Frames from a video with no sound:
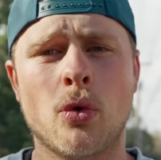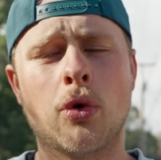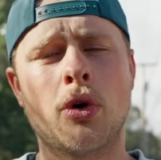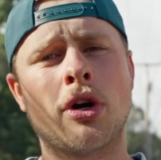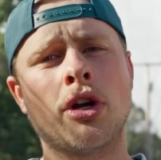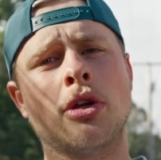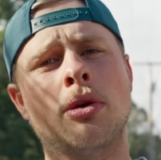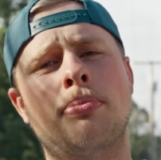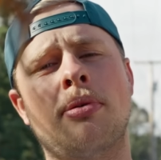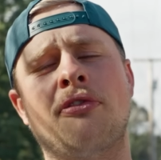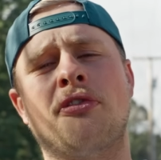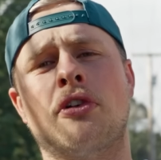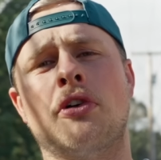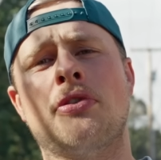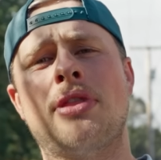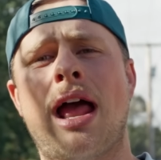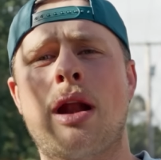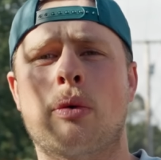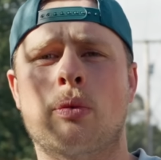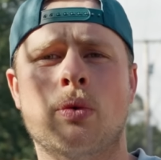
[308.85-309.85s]
or you
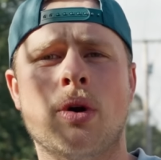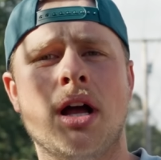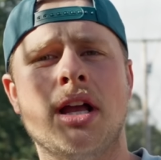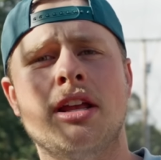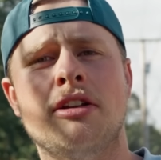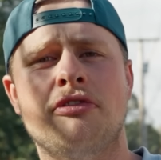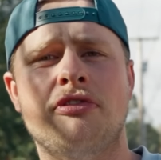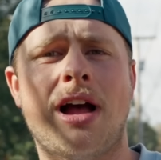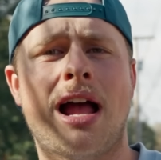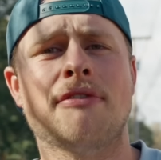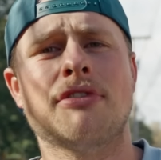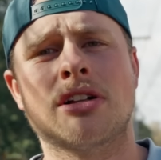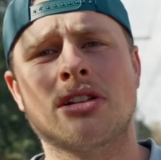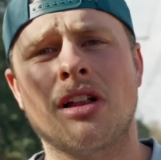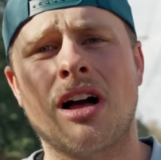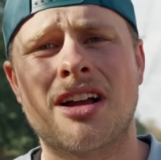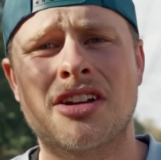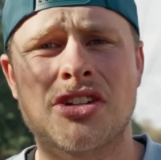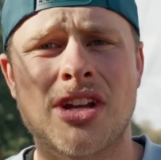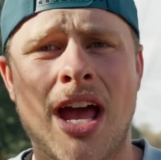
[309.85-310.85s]
prefer that rugged five
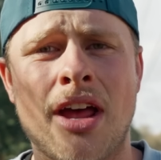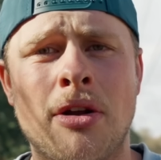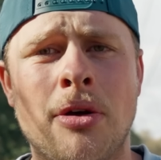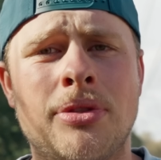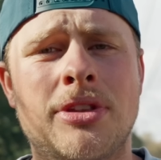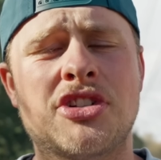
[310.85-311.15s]
o'clock shadow,